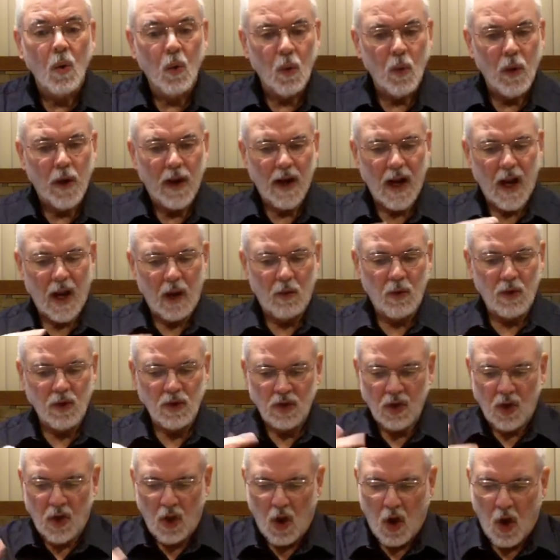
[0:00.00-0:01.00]
When I
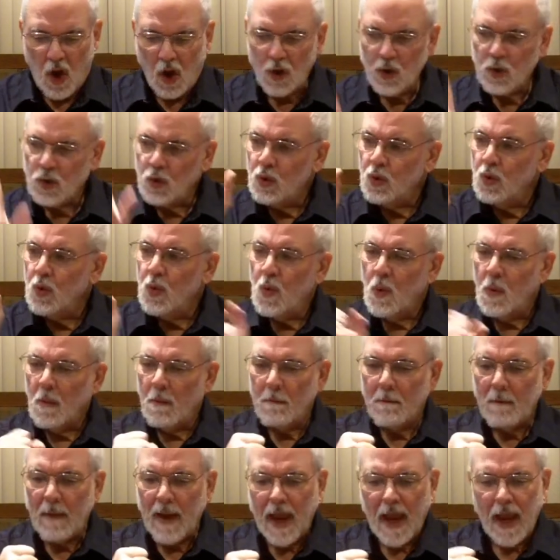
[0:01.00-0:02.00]
was lost, you
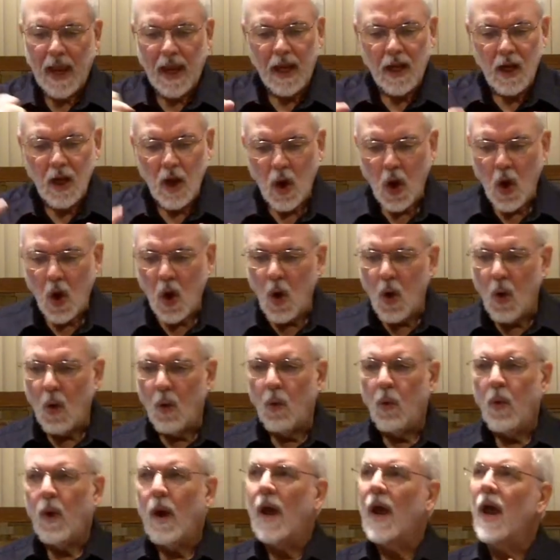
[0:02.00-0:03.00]
made
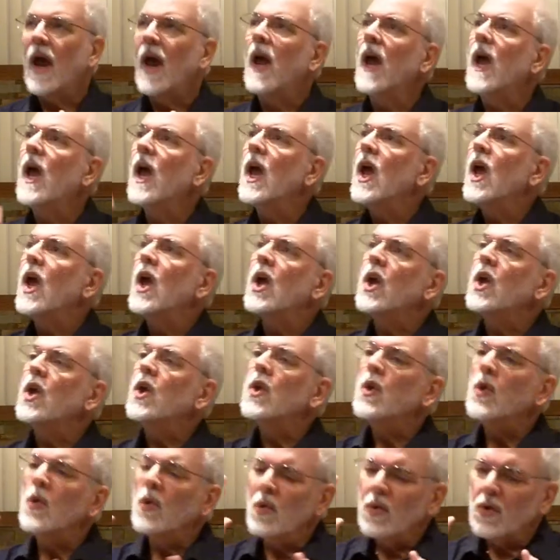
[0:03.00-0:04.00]
a
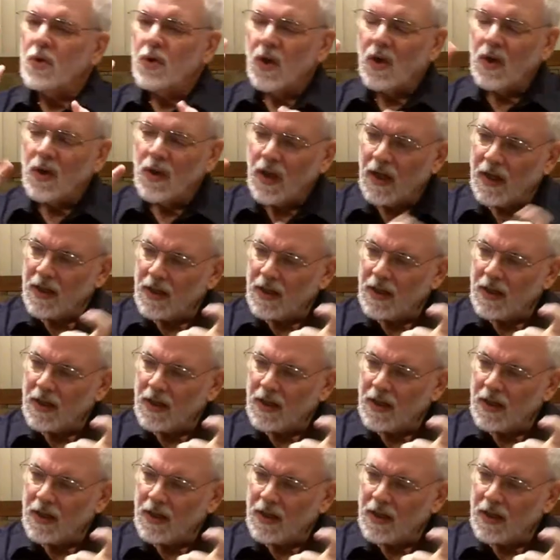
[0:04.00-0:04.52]
way. You turned the